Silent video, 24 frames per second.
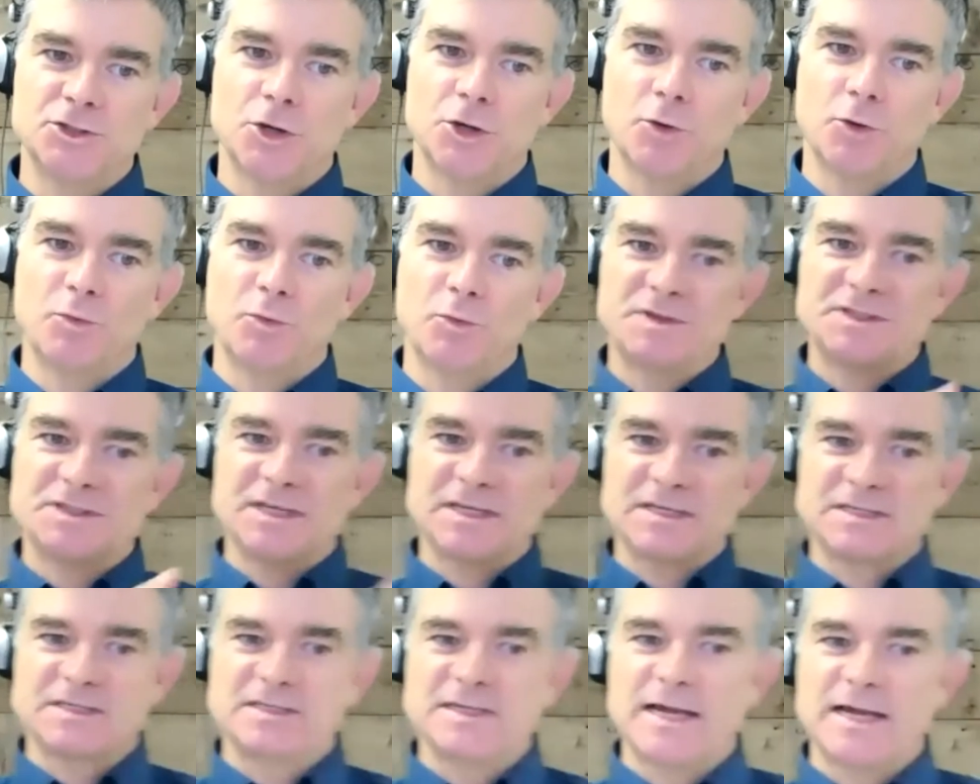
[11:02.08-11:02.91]
with
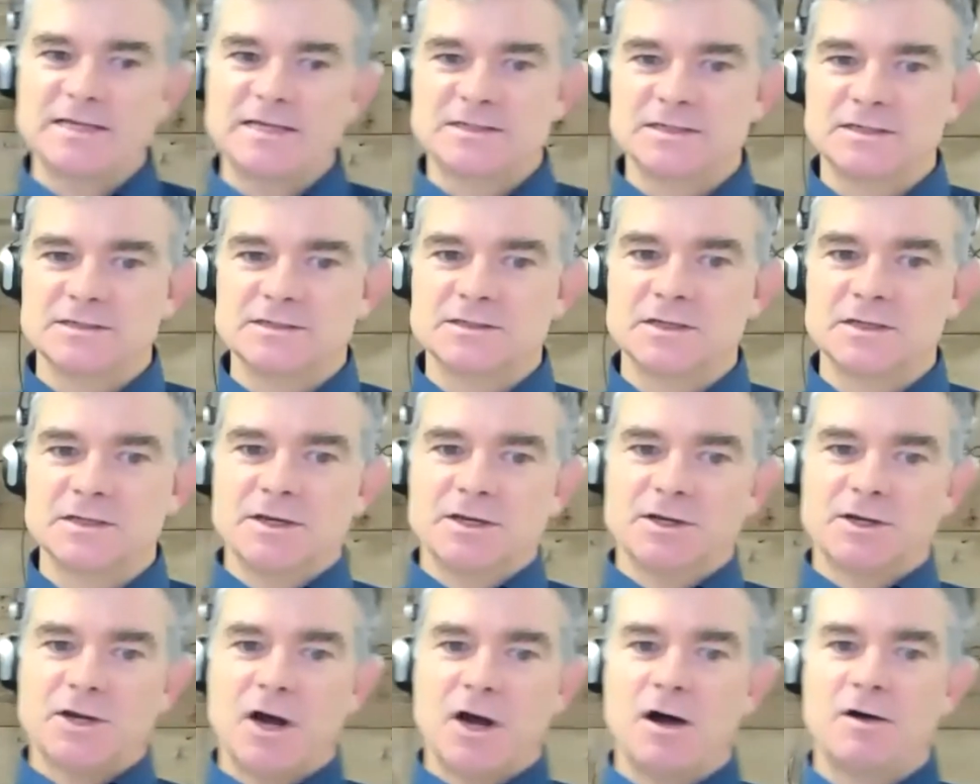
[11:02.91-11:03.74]
successes,
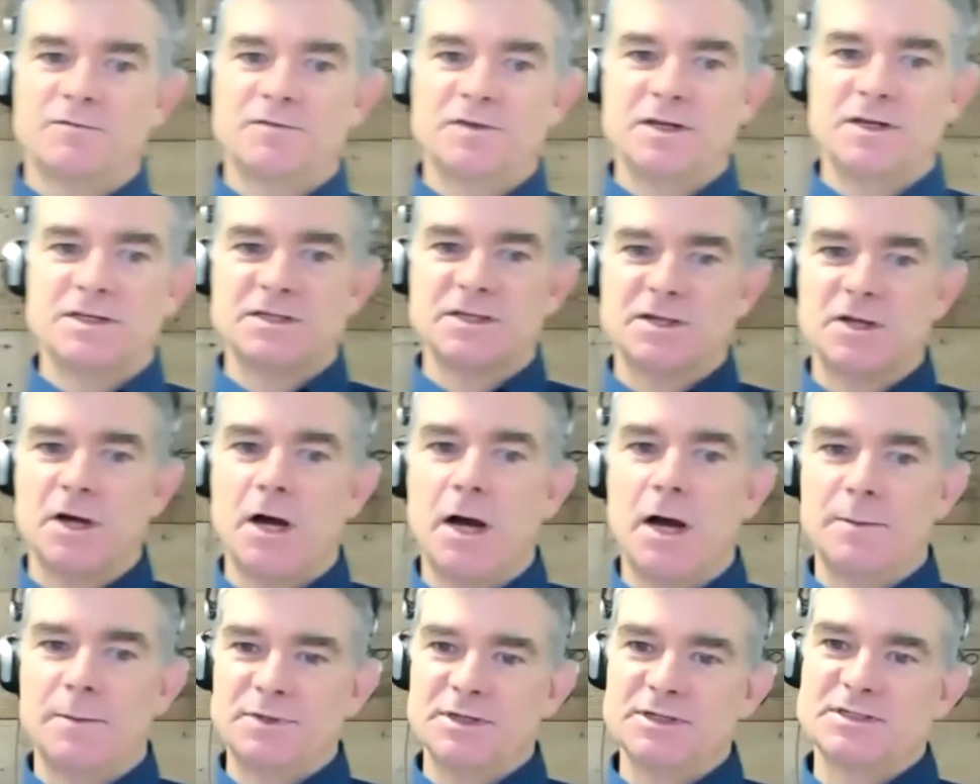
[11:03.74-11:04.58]
confidence and
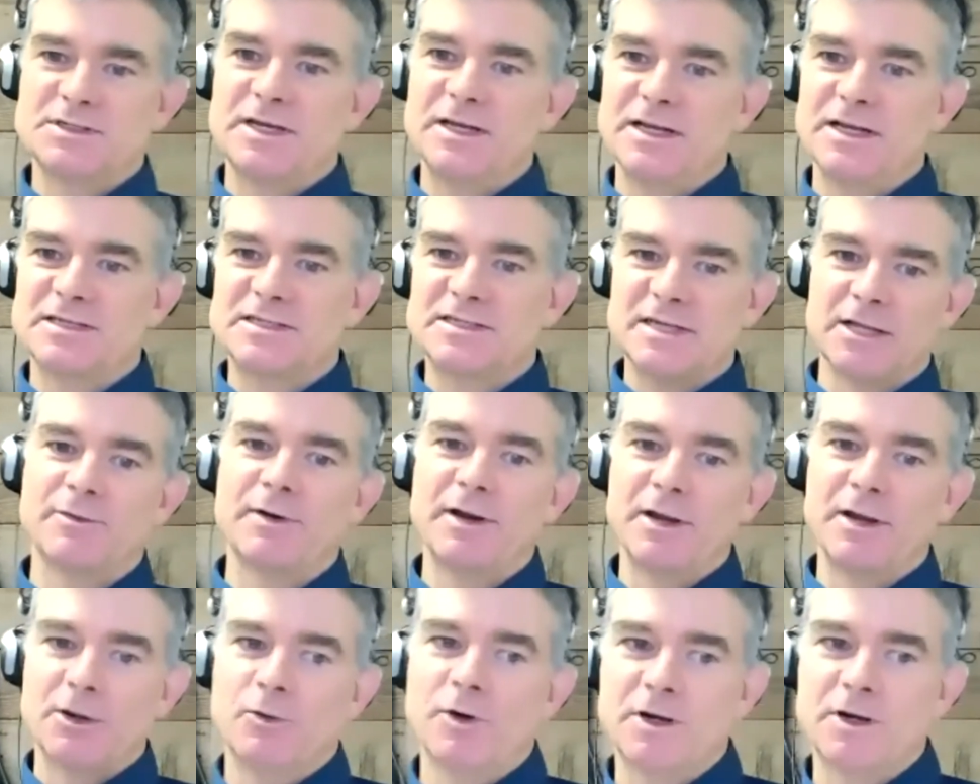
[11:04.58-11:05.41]
competence can
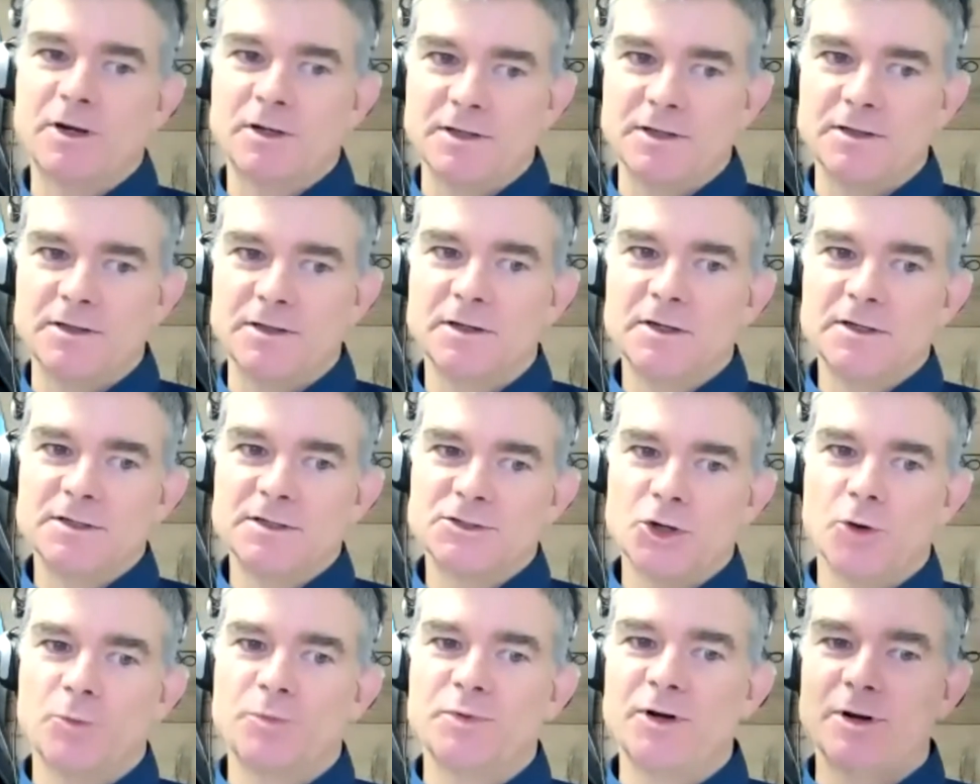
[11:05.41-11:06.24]
accelerate quickly to
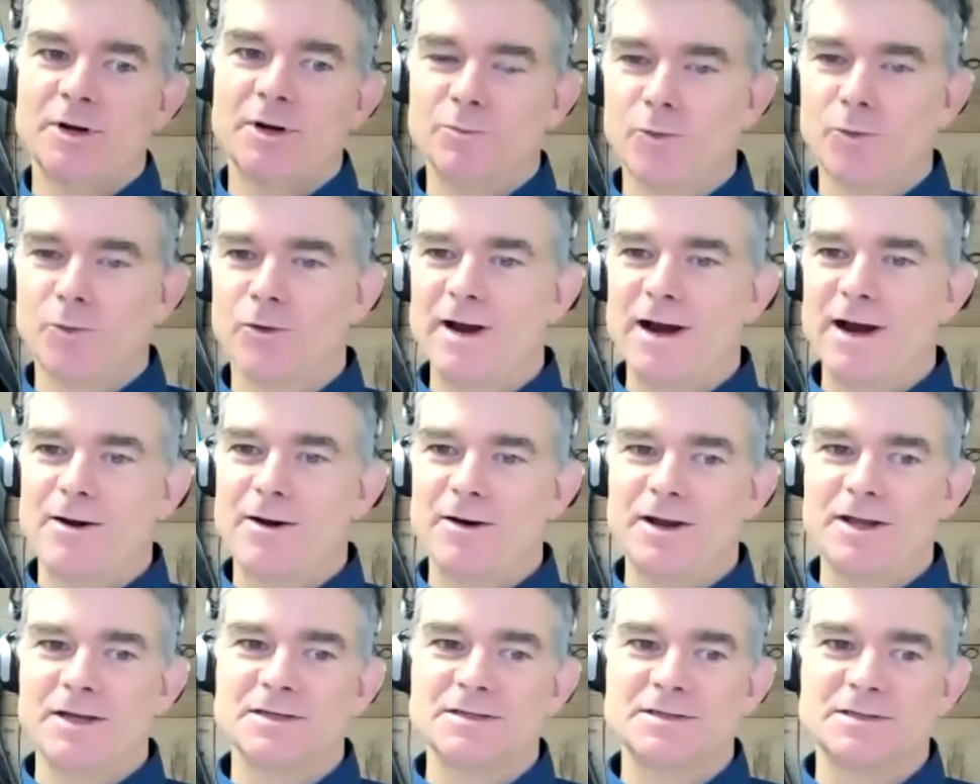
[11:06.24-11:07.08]
open up more
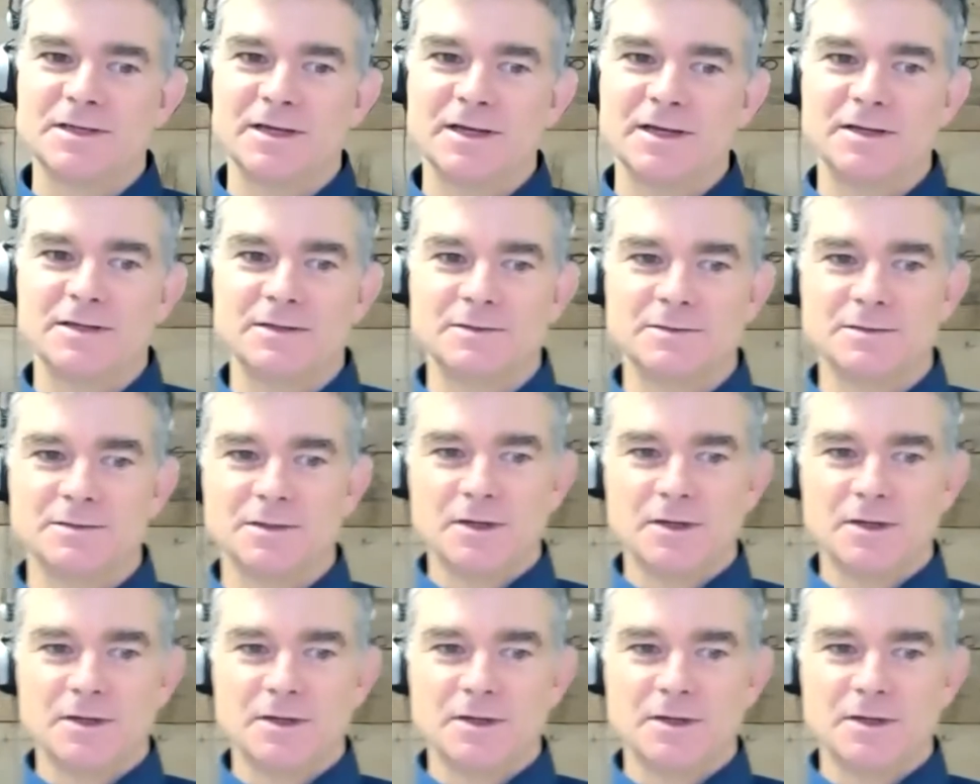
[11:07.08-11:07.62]
areas and